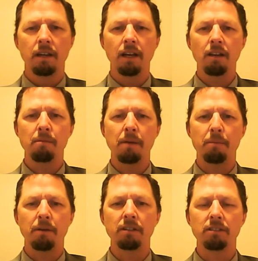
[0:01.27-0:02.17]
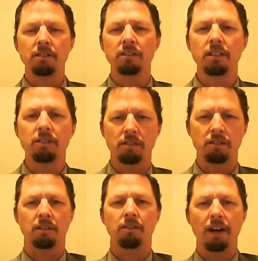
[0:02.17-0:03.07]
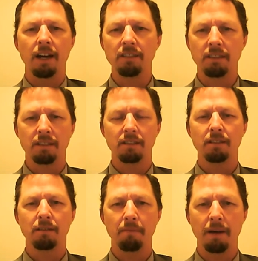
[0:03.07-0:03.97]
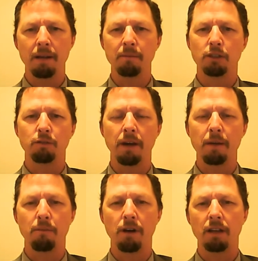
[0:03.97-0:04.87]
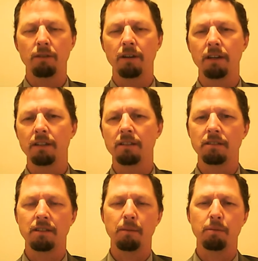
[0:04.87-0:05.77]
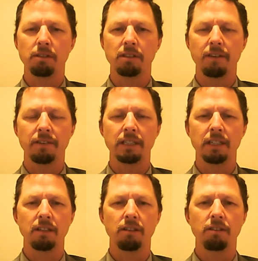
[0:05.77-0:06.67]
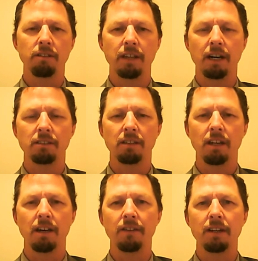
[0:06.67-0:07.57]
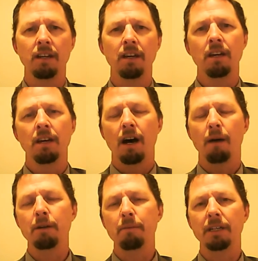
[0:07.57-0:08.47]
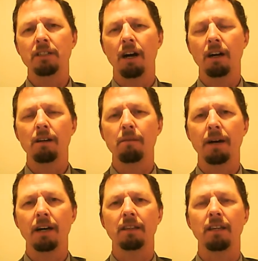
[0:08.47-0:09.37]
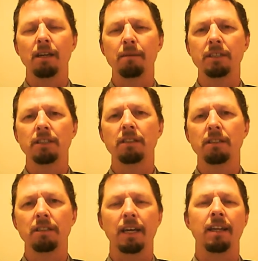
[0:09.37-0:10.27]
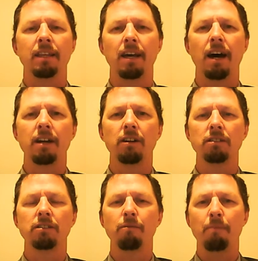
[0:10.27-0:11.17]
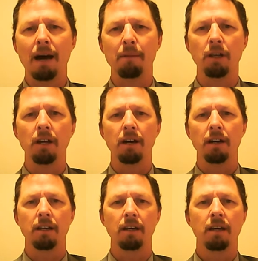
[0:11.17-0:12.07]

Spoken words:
Hello, my brothers and sisters in Christ. My name is Dwayne Brothwell. This is April 17, 2011. I'm going to be talking about the images and the idols of Babylon.